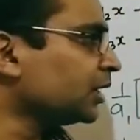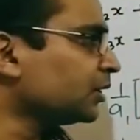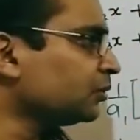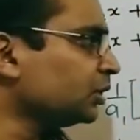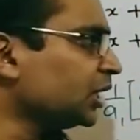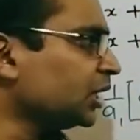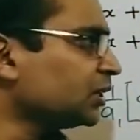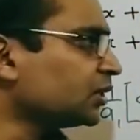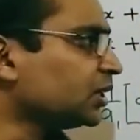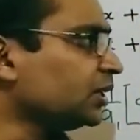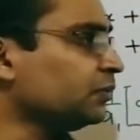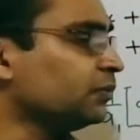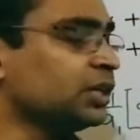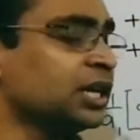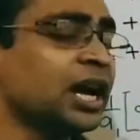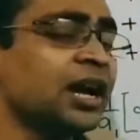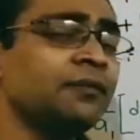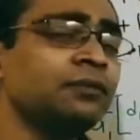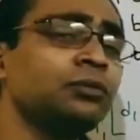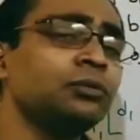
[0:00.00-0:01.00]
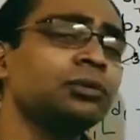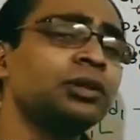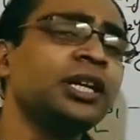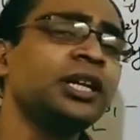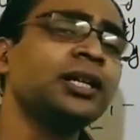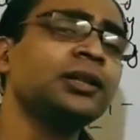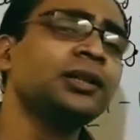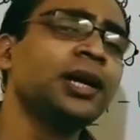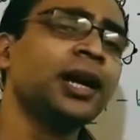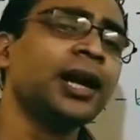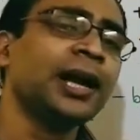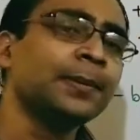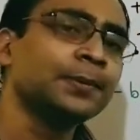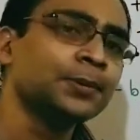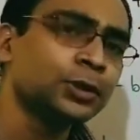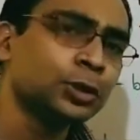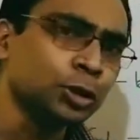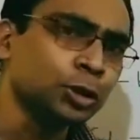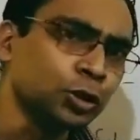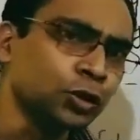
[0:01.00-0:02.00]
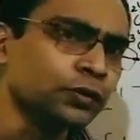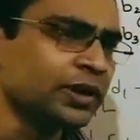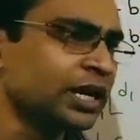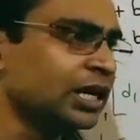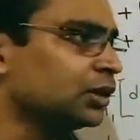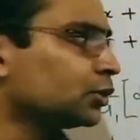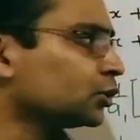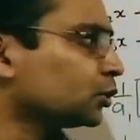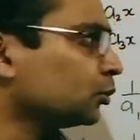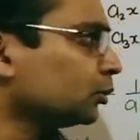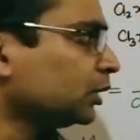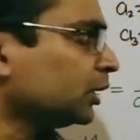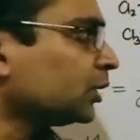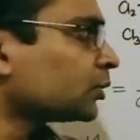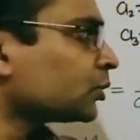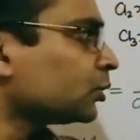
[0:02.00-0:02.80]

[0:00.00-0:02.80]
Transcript: As we can see, we have to take the absolute values only.